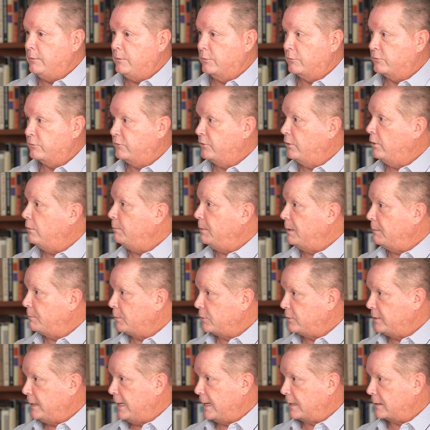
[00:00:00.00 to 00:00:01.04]
you'll still be
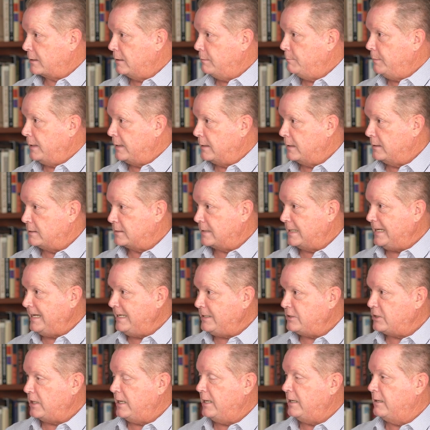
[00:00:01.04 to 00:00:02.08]
protected because
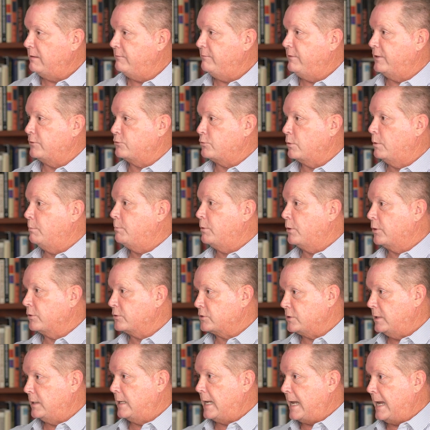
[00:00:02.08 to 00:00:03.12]
each individual
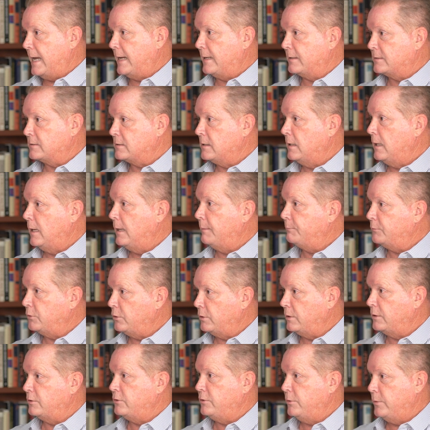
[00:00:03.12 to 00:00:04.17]
person has up
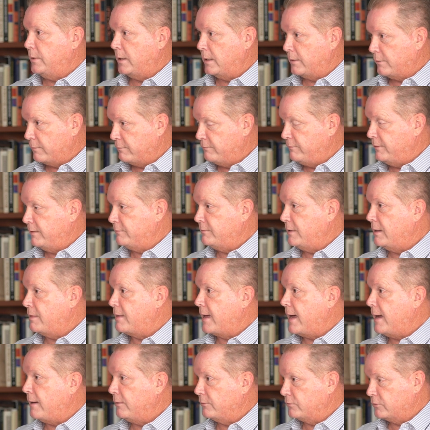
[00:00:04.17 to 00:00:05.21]
to the
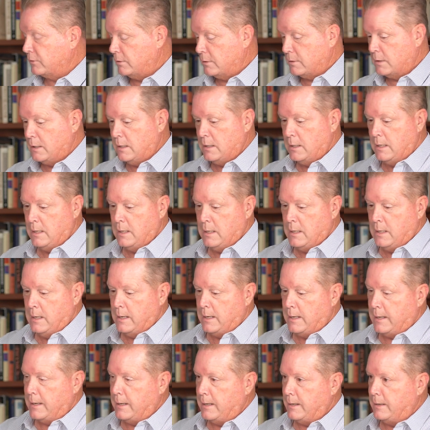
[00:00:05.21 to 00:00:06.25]
$250,000.
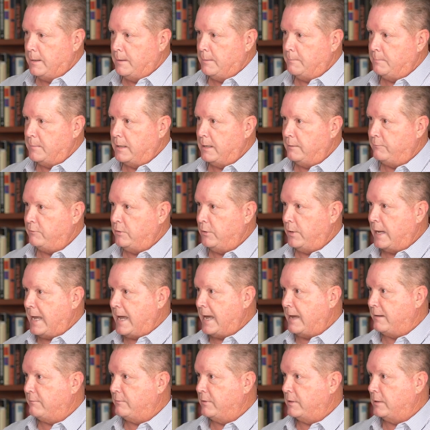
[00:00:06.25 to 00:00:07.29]
If you
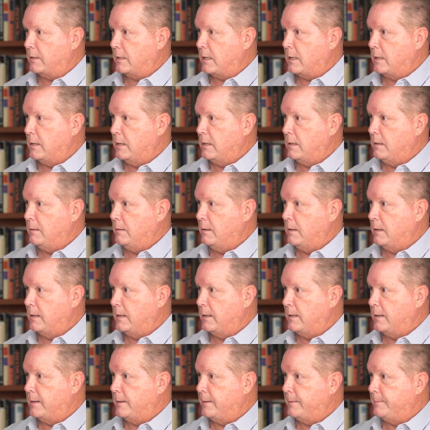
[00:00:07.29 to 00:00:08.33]
have an
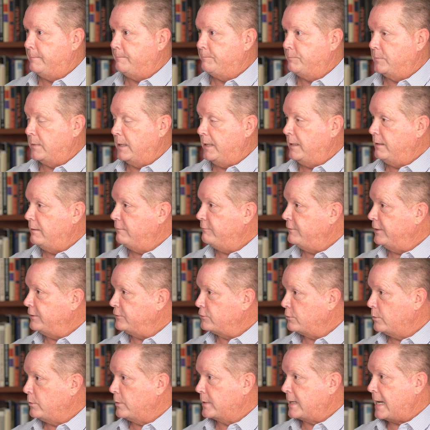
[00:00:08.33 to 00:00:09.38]

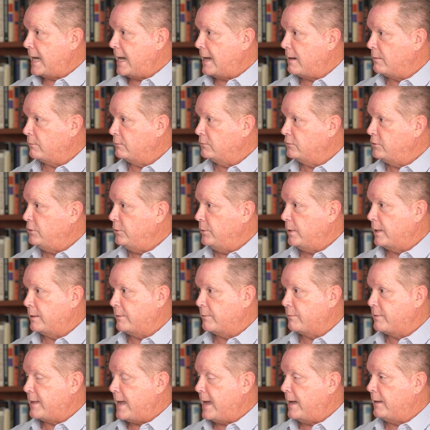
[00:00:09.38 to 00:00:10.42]
individual account,
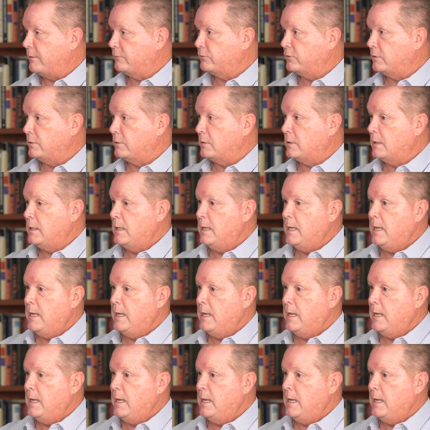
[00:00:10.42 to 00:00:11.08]
$200,000,